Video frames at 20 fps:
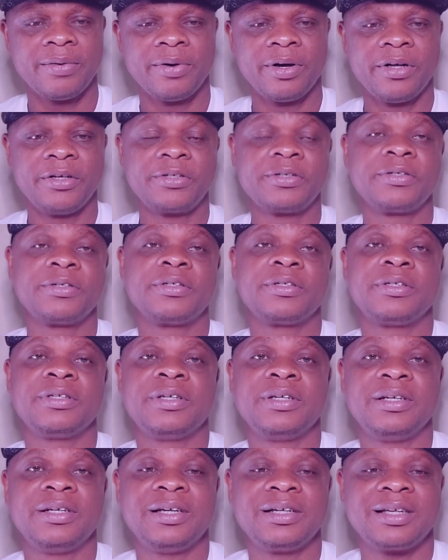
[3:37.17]
Well,
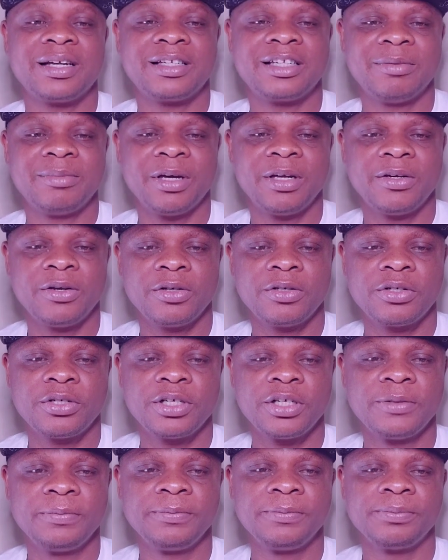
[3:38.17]
still in the entertainment
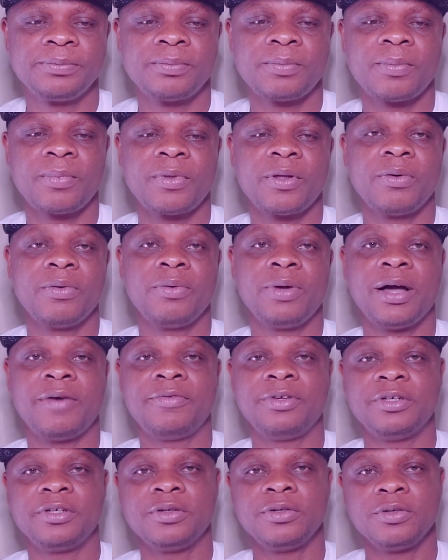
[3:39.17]
industry, we
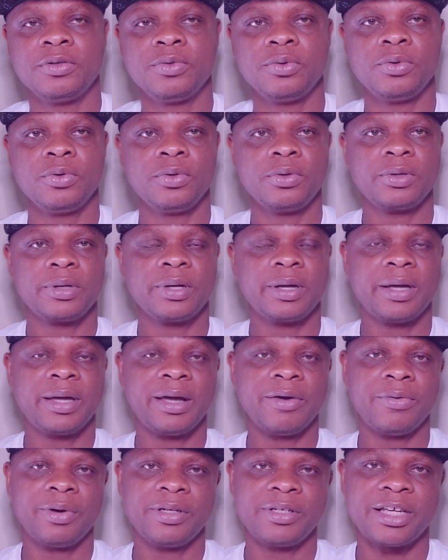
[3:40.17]
have this news. You know,
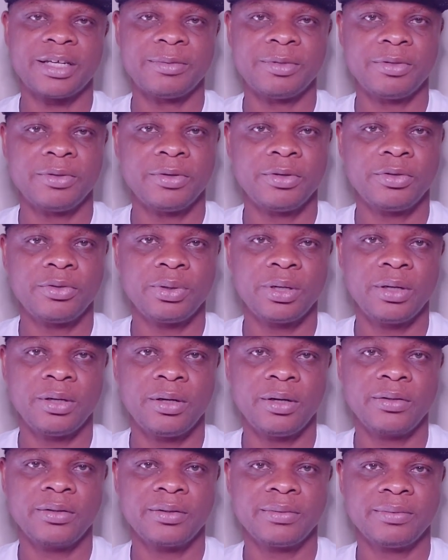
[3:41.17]
Kanye West has been going through a
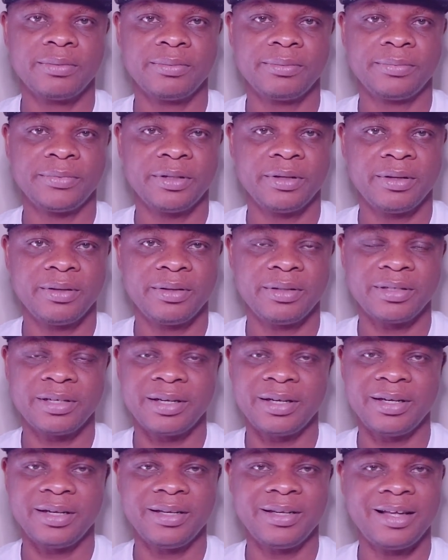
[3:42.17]
lot
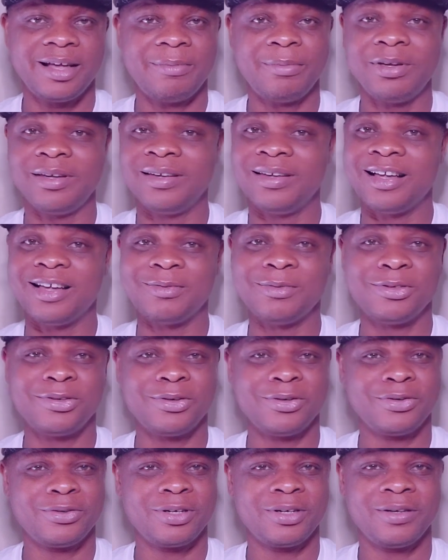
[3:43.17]
recently. I mean, he has been
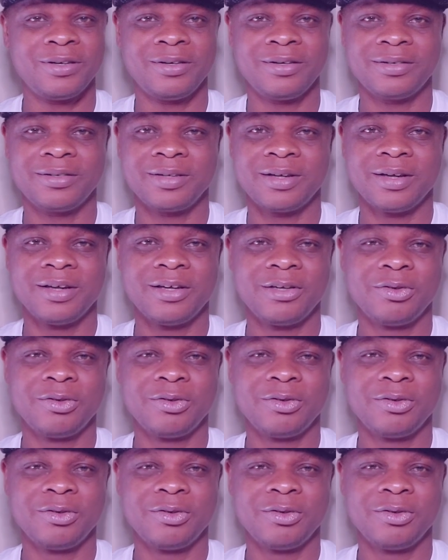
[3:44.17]
going through a lot.